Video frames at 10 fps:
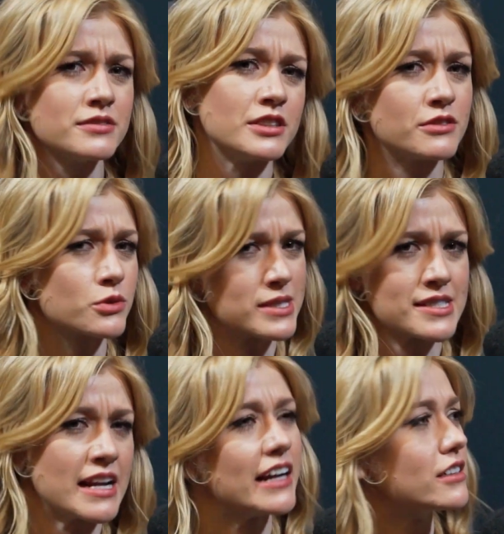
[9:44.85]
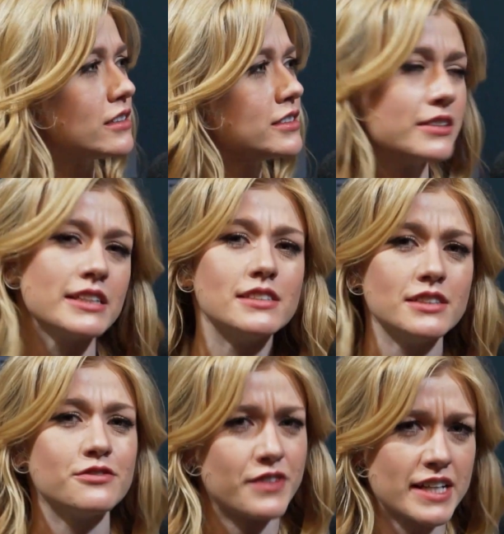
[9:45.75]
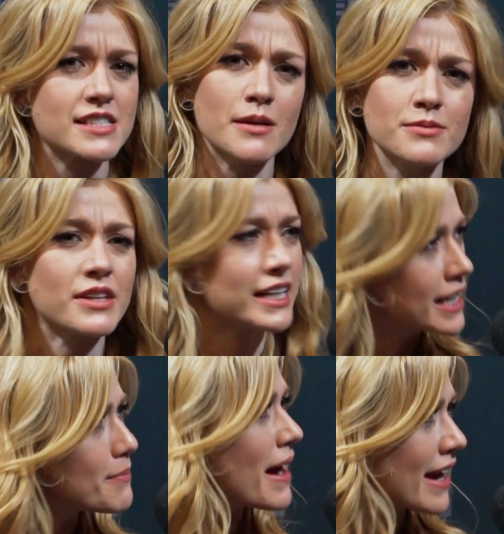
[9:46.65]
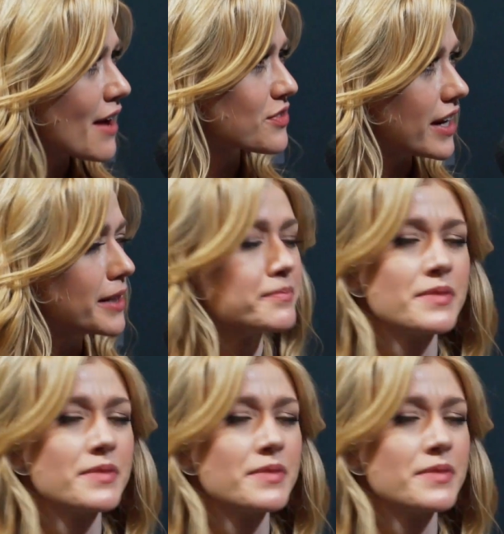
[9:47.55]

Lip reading: you know, twists an ankle, you need to fix them so they can get back out there.